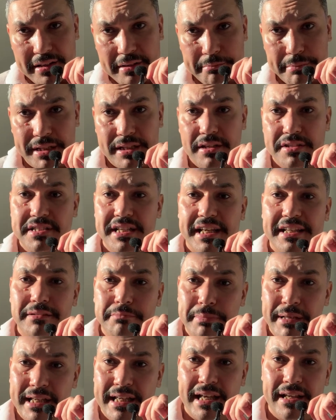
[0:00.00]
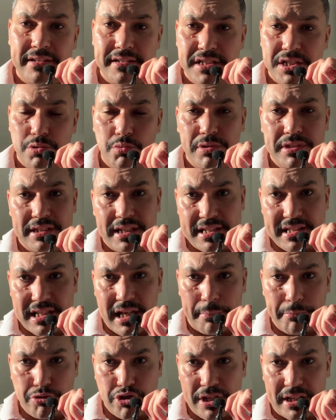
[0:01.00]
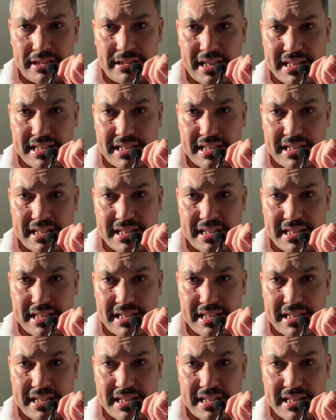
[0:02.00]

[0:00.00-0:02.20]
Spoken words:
Because it begins with the subject.